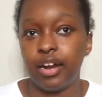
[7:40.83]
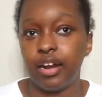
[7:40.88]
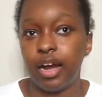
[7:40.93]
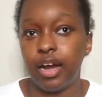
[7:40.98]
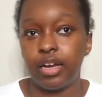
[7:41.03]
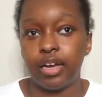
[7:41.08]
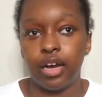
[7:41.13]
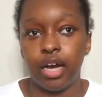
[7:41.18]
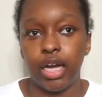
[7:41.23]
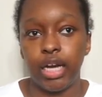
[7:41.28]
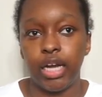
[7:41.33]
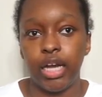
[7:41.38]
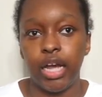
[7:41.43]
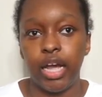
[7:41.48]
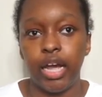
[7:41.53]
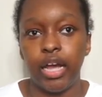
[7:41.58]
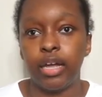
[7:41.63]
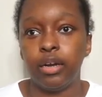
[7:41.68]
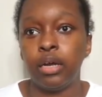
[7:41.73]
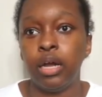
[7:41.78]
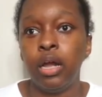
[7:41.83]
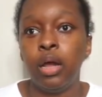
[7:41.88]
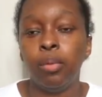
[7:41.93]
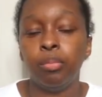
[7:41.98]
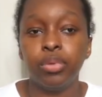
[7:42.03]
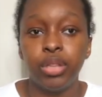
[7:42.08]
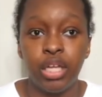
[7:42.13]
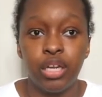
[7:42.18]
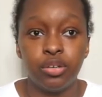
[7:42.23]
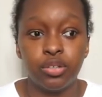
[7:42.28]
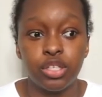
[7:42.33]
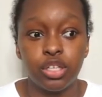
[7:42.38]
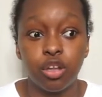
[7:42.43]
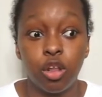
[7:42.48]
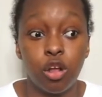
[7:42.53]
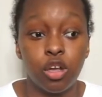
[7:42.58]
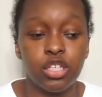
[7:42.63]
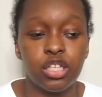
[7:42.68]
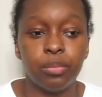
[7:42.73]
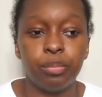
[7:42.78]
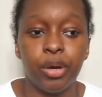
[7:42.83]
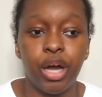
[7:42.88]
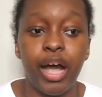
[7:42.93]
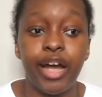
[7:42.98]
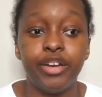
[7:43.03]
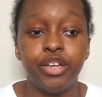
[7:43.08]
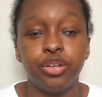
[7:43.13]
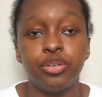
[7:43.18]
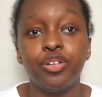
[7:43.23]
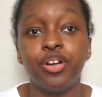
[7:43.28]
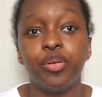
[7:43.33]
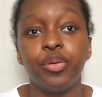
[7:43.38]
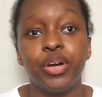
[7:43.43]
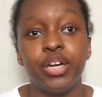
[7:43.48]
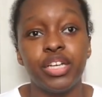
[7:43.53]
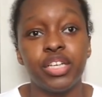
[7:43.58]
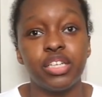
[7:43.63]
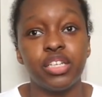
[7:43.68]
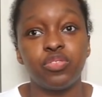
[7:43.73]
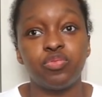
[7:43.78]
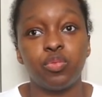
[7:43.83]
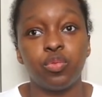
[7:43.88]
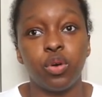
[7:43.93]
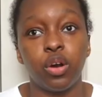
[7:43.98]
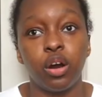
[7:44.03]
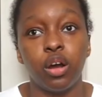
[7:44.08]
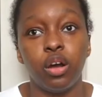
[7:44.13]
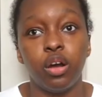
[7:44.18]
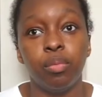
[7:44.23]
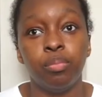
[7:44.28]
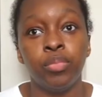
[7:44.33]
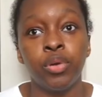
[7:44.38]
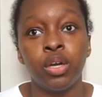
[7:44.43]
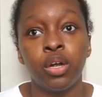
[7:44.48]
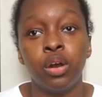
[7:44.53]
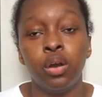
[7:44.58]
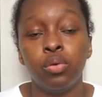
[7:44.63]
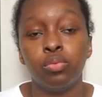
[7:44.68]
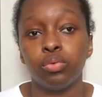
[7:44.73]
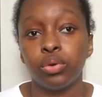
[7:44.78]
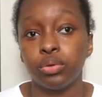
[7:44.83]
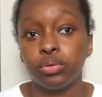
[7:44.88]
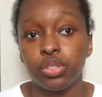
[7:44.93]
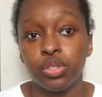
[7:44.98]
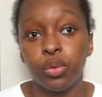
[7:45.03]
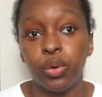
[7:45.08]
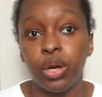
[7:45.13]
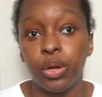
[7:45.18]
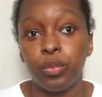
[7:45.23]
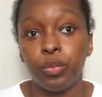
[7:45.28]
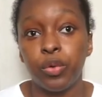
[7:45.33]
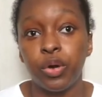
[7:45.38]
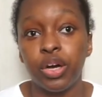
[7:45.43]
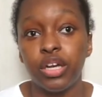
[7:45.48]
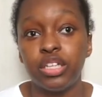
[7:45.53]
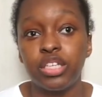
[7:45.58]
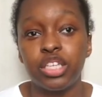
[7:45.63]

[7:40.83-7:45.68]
I got it at Plato's Closet, but I do know it is from Route twenty-one.